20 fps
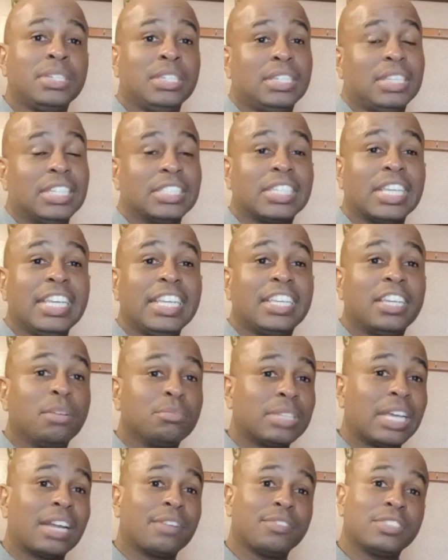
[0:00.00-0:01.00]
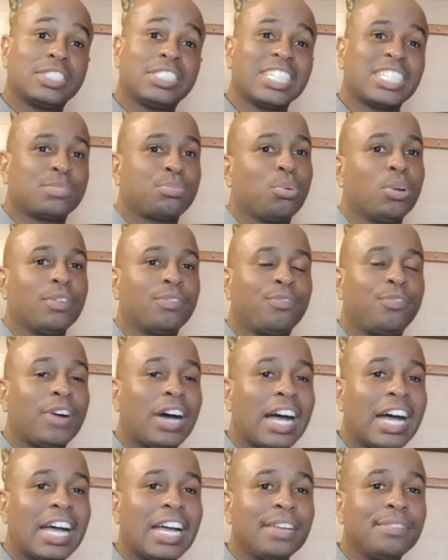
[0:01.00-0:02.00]
let's say he comes out of a
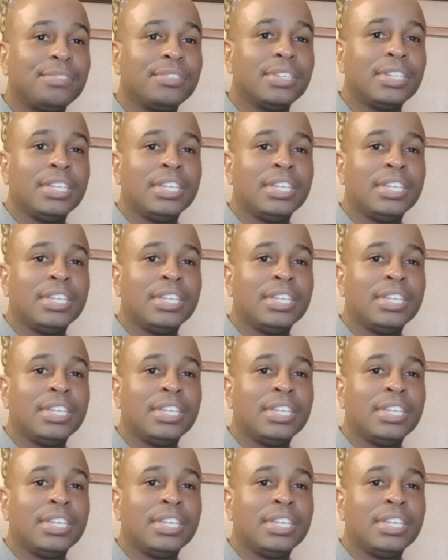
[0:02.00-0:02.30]
6.5